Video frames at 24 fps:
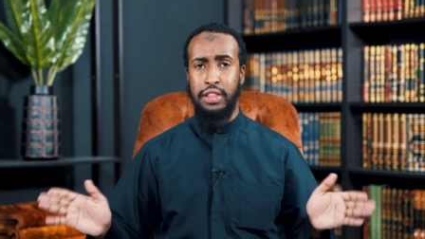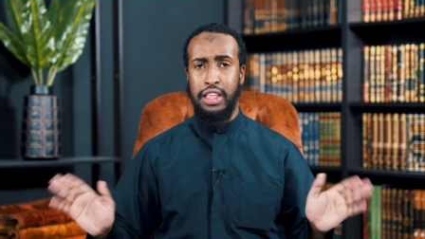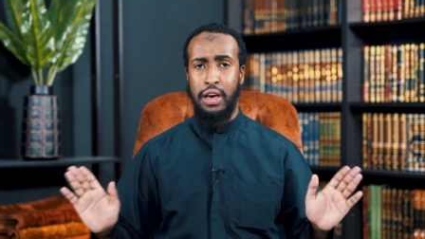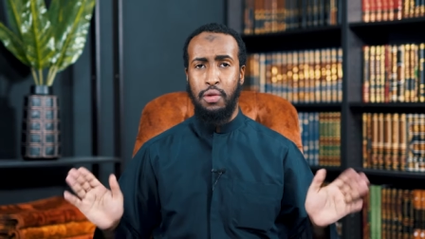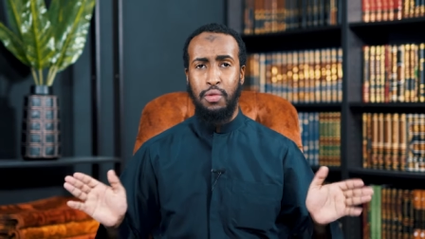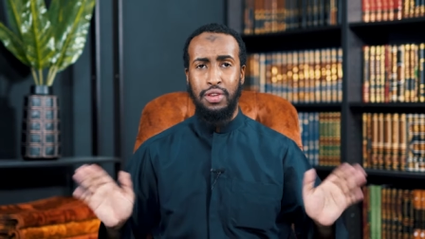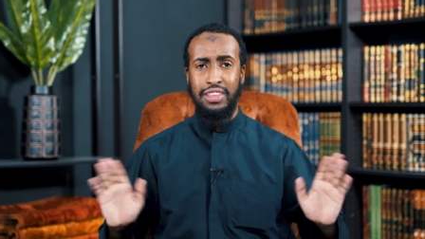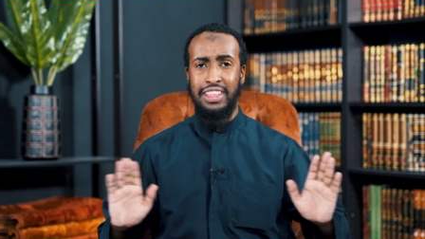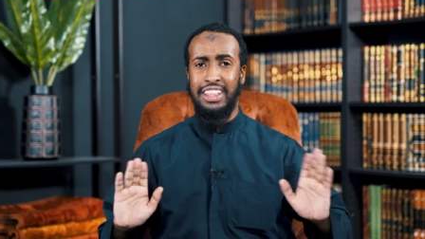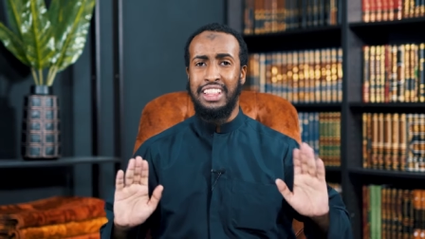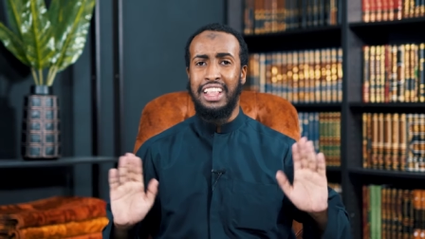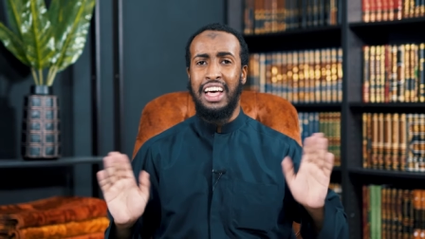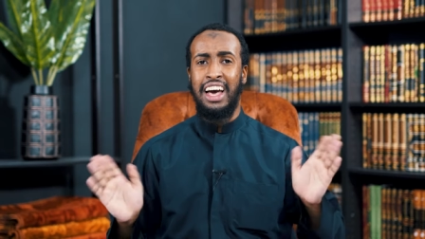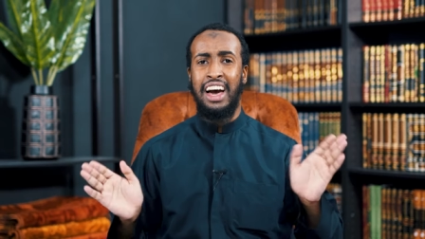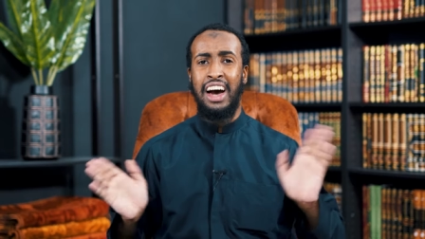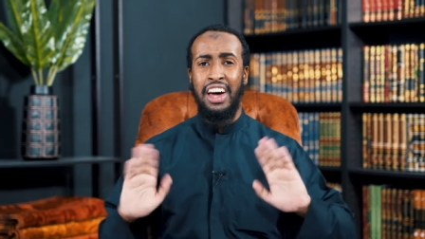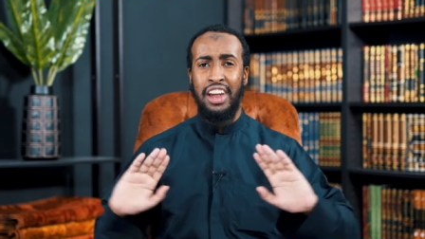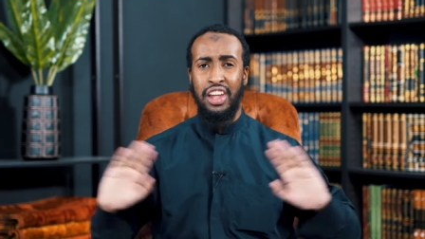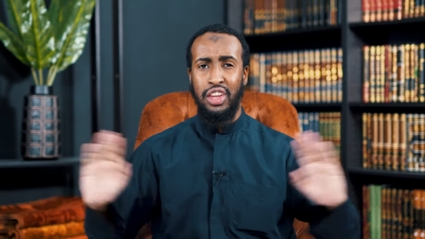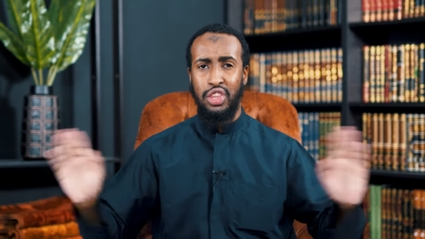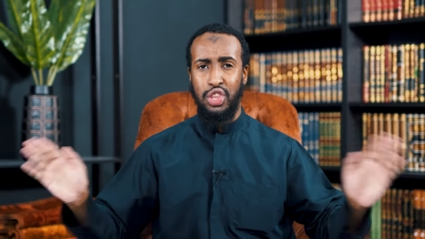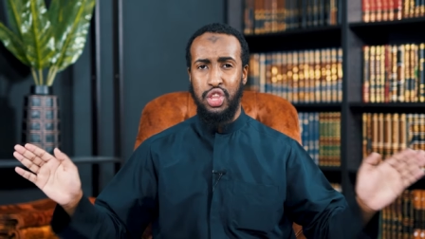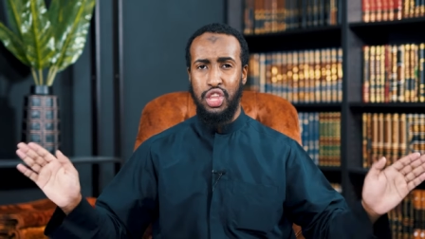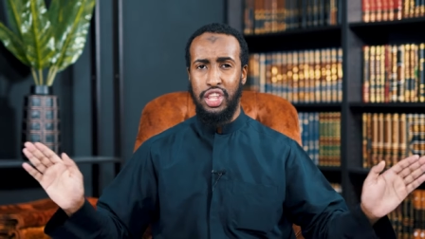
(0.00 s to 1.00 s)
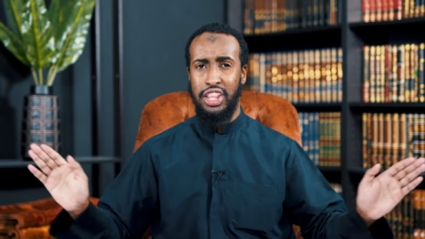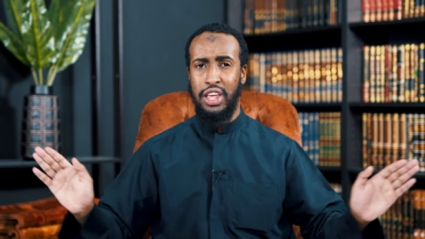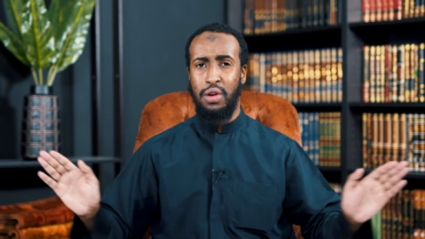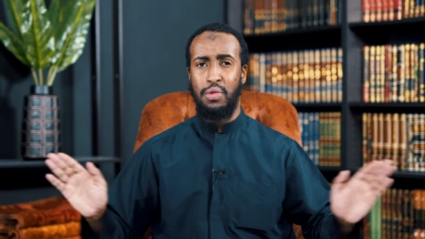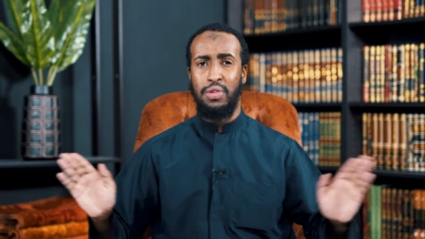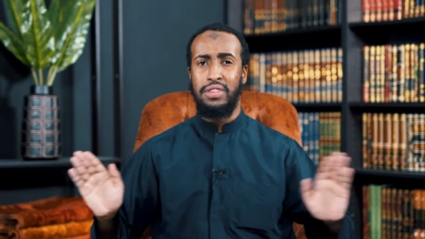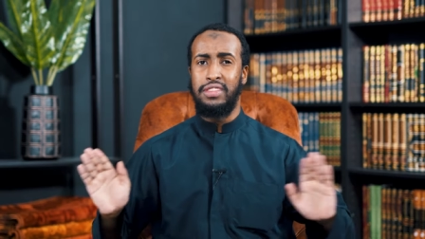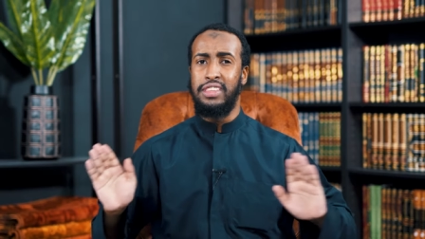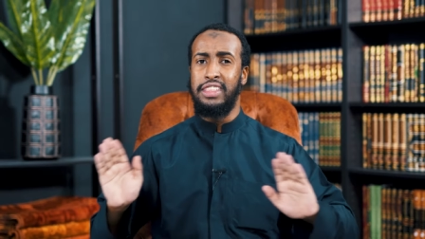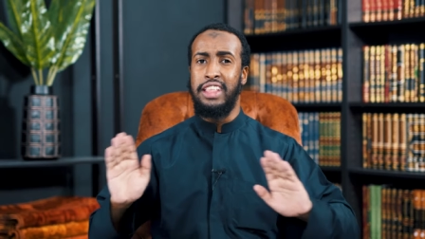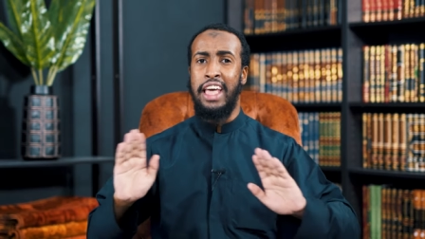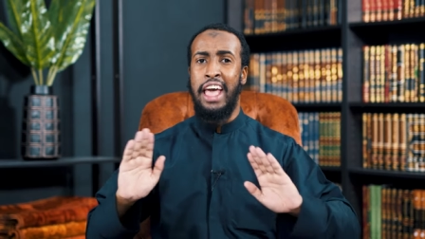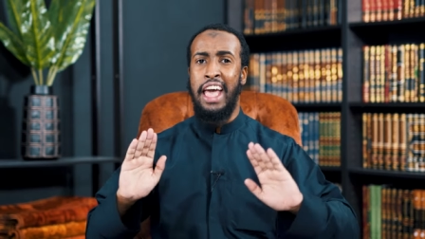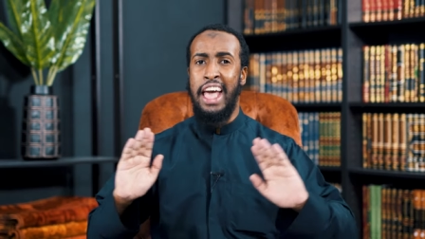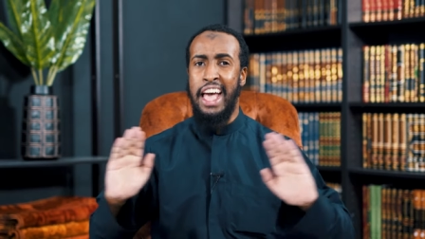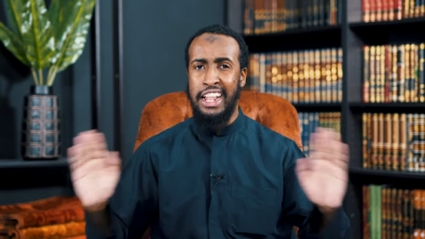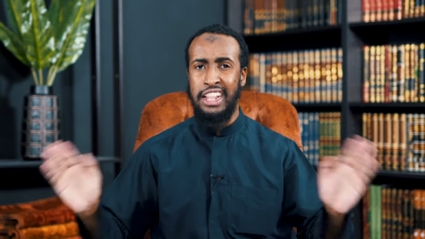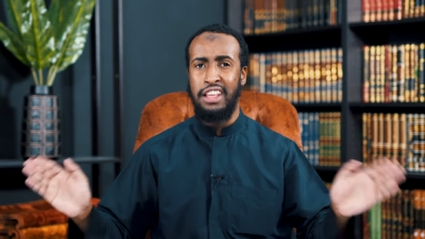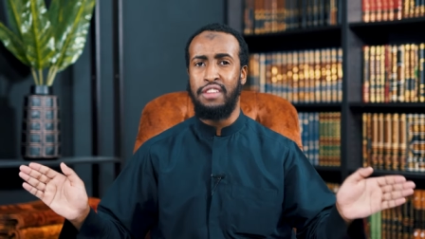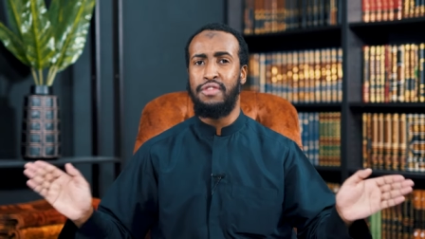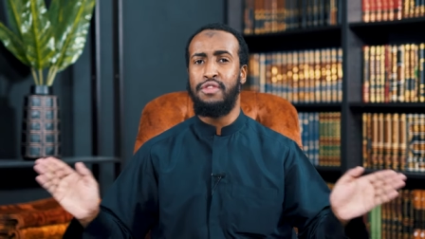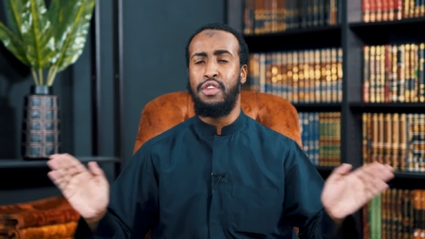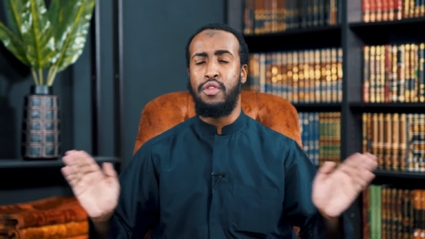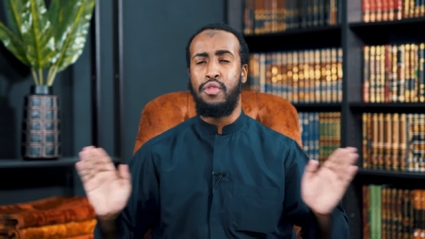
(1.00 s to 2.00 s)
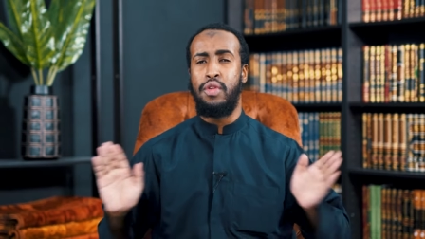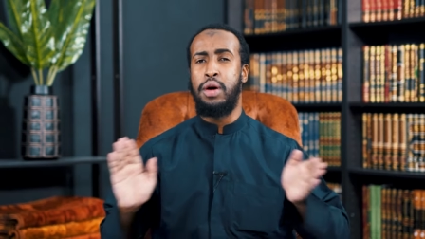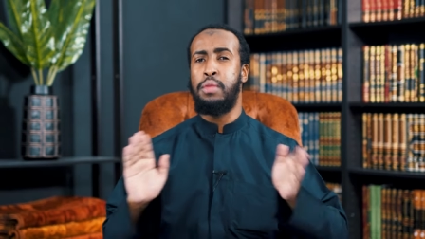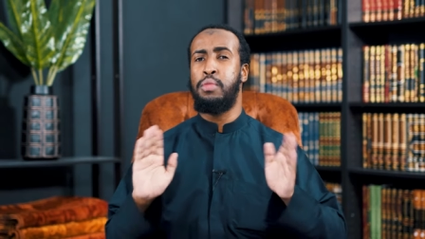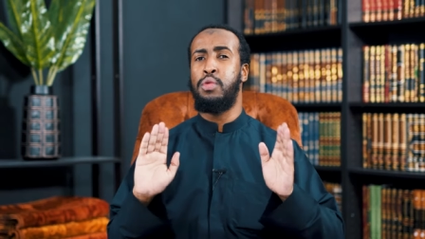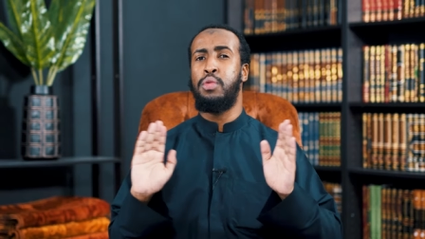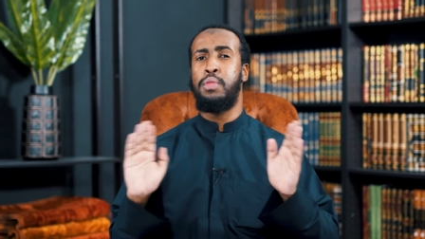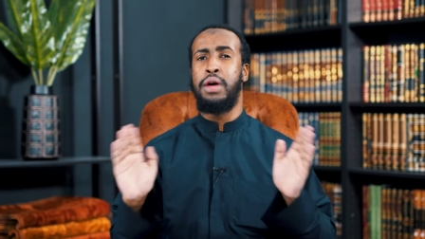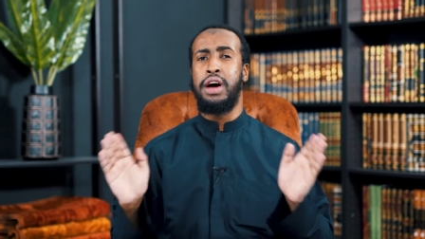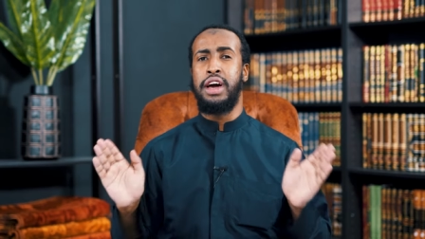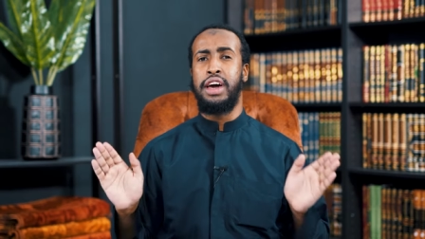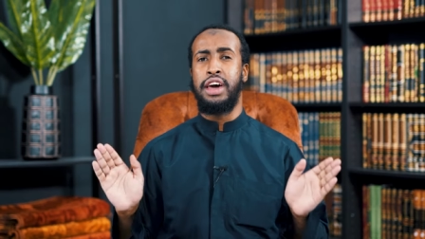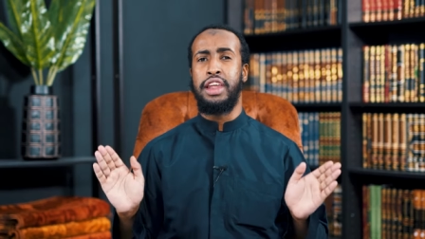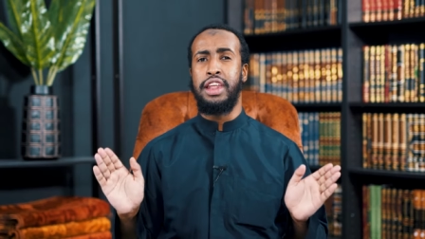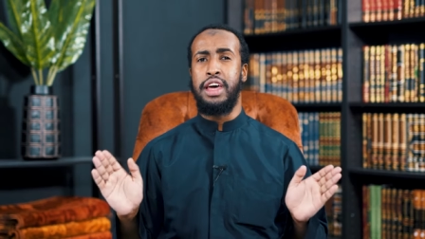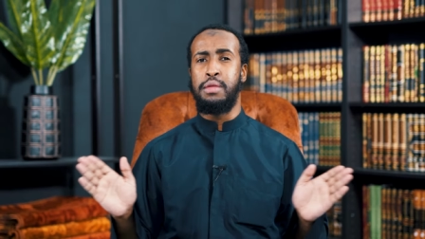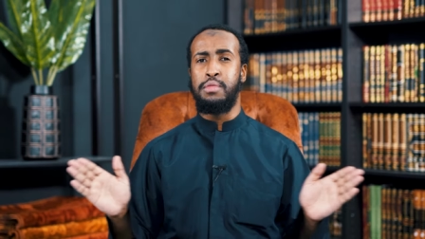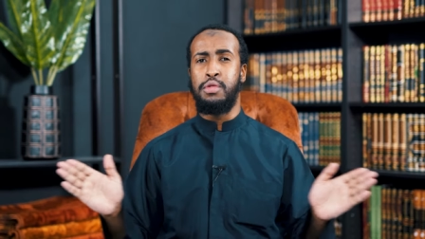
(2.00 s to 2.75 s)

That wasn't the gharad, that wasn't the hadaf of Abu Bakr.